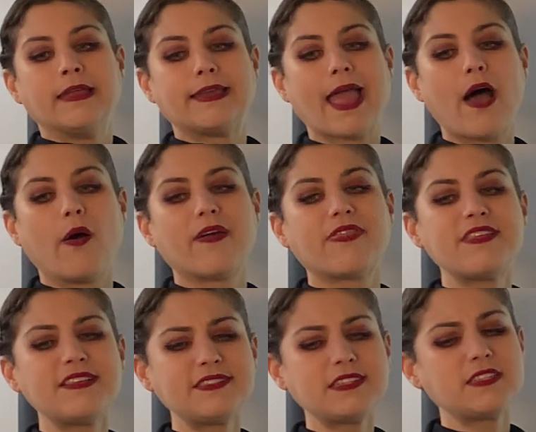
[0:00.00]
Now,
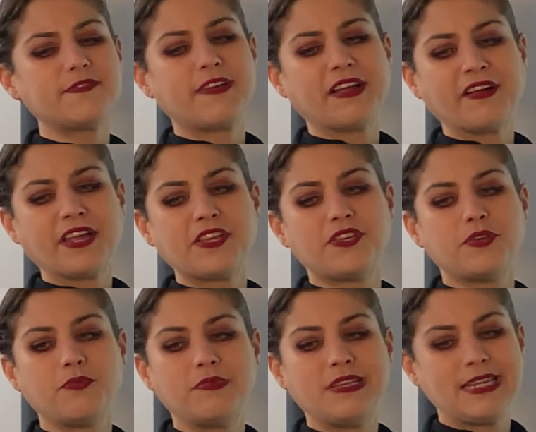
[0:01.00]
this is very
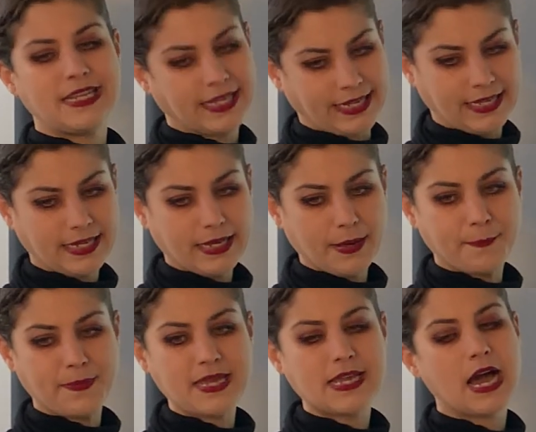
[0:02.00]
unique
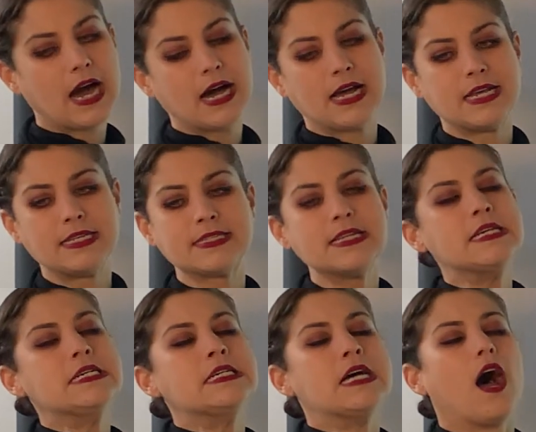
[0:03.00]
because
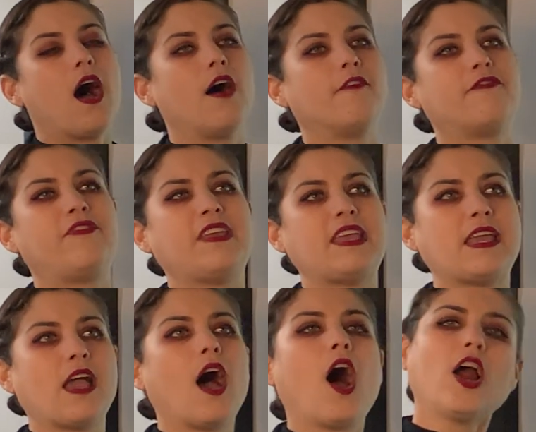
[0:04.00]
of
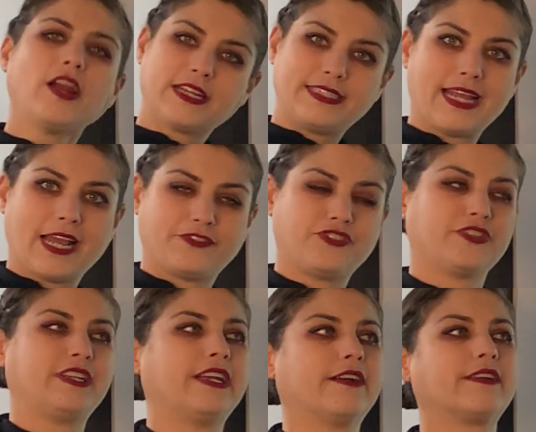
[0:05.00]
the uh, architecture
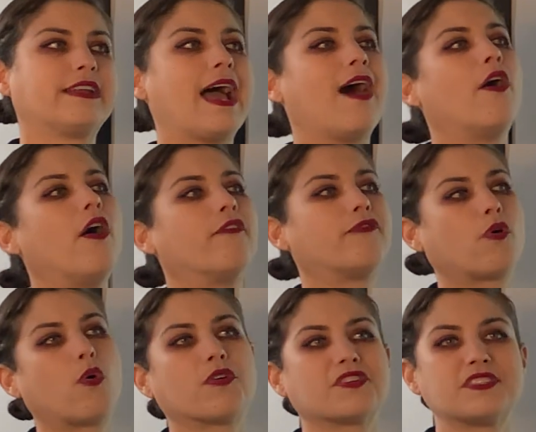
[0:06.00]
here. Now, of
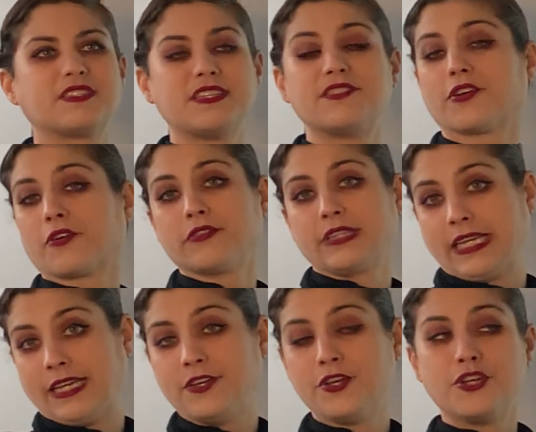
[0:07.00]
course, these
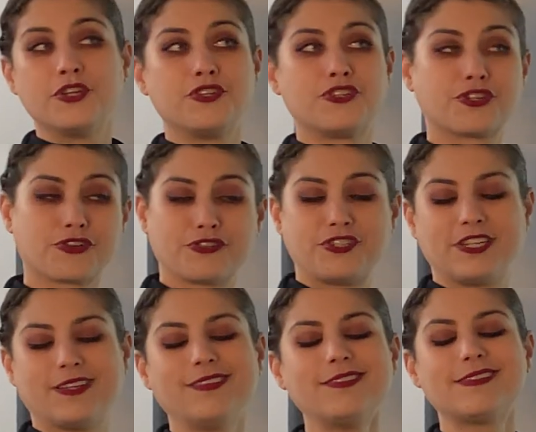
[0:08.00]
early
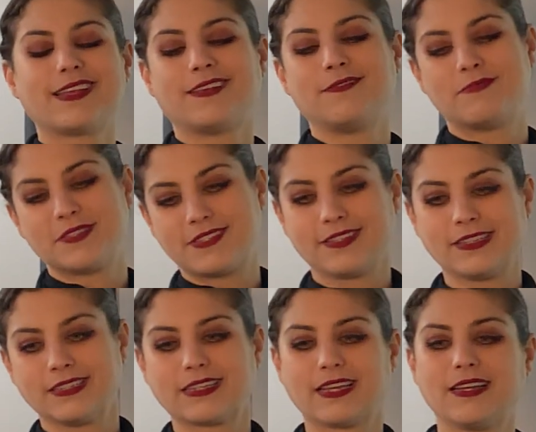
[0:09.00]
churches and
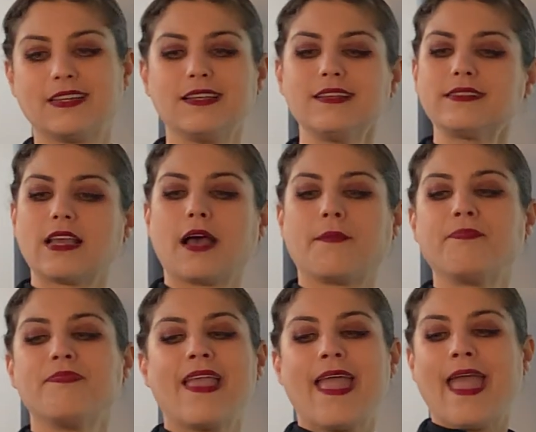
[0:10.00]
basilicas
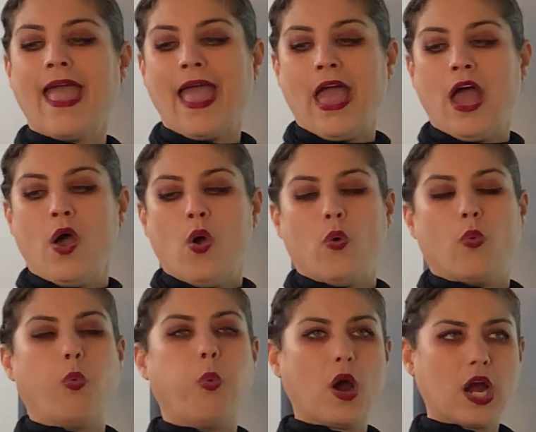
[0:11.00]

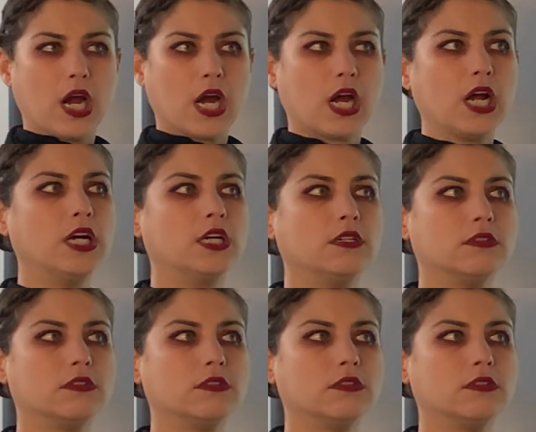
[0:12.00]
um, were,